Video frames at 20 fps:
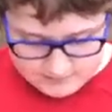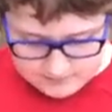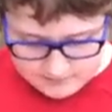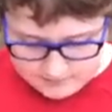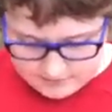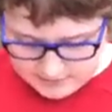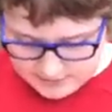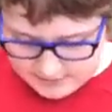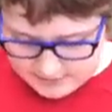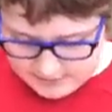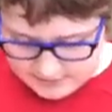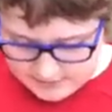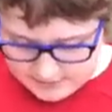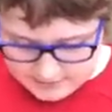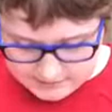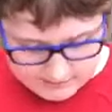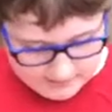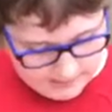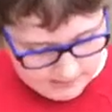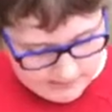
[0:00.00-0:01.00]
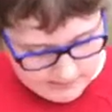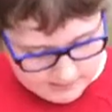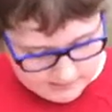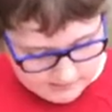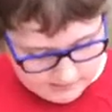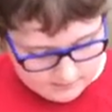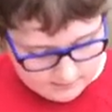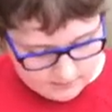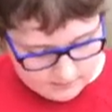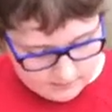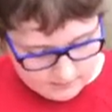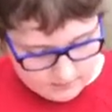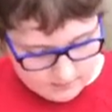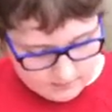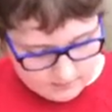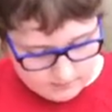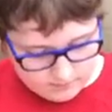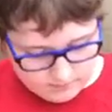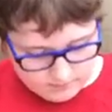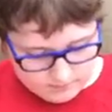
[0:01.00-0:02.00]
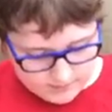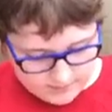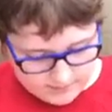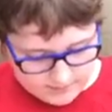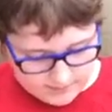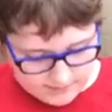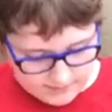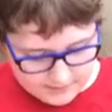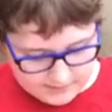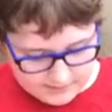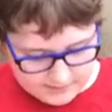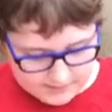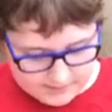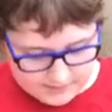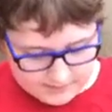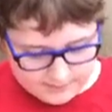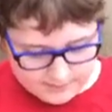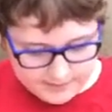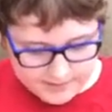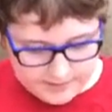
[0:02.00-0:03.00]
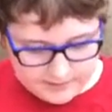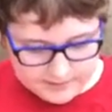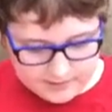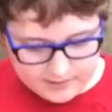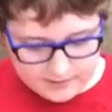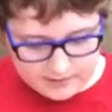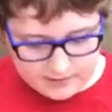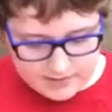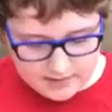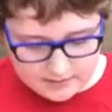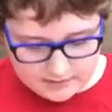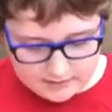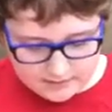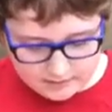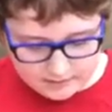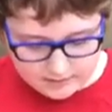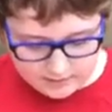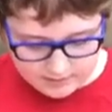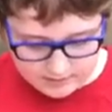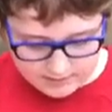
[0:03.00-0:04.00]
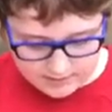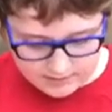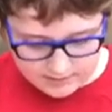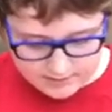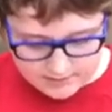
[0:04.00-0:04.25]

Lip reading: settling in big cities like Boston and New York.